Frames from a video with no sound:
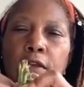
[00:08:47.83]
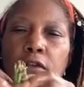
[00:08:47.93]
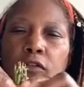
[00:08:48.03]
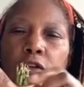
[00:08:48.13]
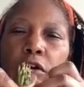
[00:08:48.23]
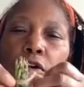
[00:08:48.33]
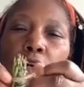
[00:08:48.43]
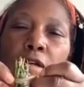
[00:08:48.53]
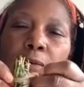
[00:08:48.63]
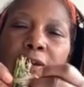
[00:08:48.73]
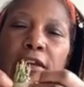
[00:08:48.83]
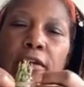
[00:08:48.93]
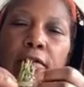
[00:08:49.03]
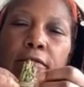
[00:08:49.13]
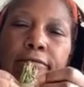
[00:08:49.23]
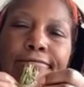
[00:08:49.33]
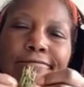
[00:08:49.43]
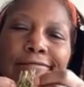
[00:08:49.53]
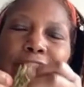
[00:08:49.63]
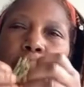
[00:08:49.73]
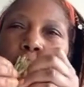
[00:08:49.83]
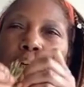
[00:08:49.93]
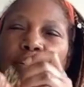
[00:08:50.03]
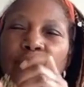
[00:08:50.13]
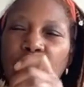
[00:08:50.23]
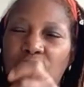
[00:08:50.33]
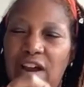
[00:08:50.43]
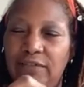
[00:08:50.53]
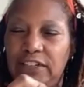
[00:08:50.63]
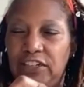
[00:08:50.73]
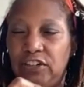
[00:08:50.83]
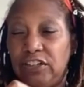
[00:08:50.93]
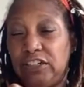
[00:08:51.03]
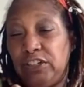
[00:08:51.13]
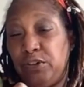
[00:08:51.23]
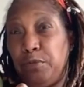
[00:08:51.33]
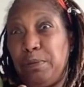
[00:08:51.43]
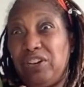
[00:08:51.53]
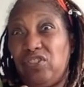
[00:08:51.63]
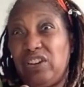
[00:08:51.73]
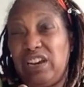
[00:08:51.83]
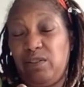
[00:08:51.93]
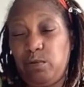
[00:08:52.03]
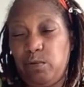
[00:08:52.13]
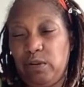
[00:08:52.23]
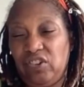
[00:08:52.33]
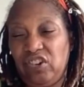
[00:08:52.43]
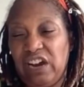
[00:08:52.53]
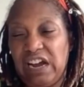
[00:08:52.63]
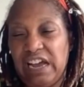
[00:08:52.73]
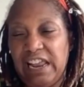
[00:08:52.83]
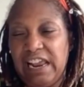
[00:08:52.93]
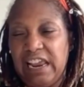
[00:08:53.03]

So, I mean, if you're traveling, you're going to do the best you can with what you got.